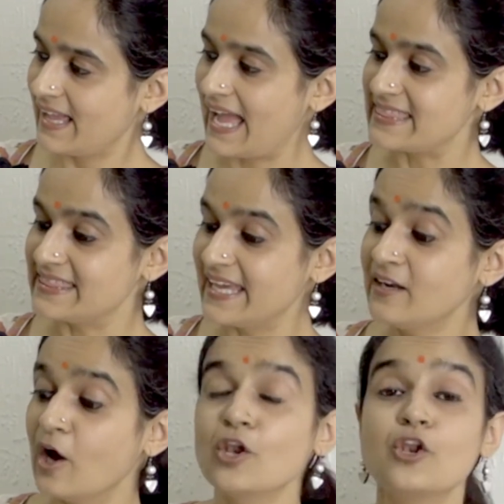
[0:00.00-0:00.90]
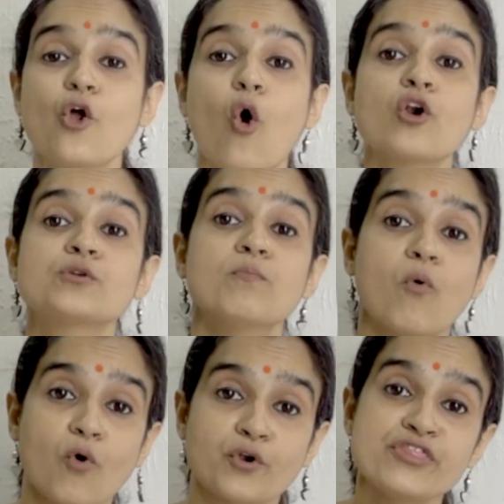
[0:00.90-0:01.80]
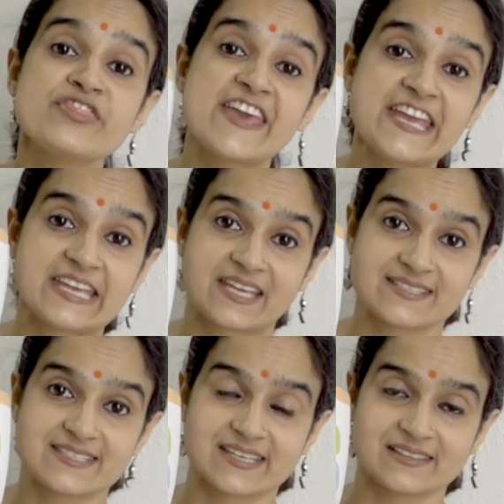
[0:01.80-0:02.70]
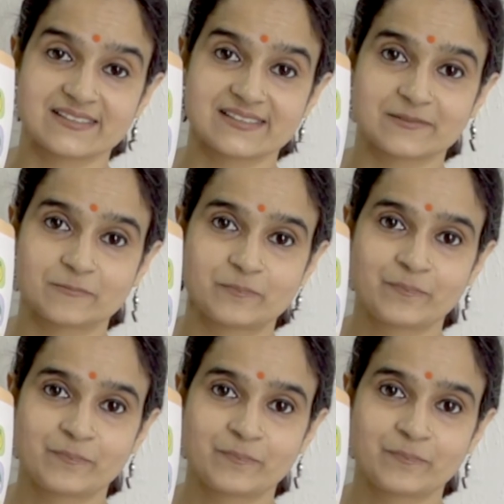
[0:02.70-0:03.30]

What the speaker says: and then a lot more on thinking skills,